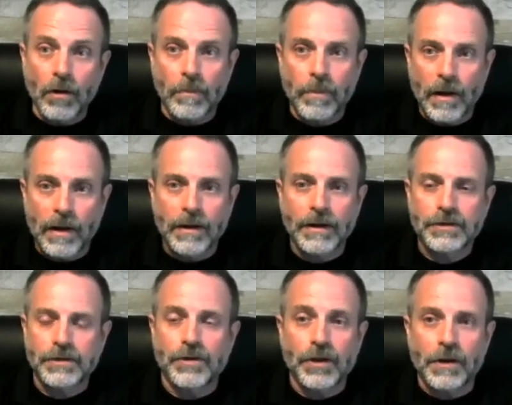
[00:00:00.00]
products,
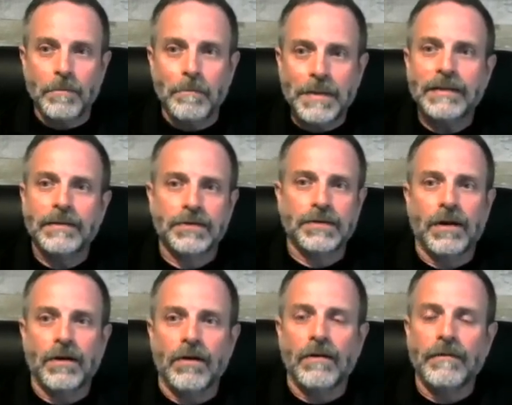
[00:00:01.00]
and you're going to beat the
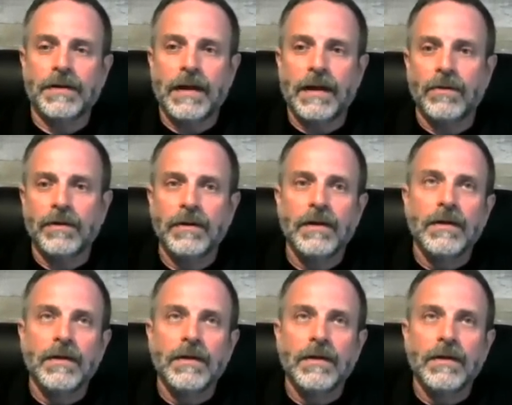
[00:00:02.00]
center of it down.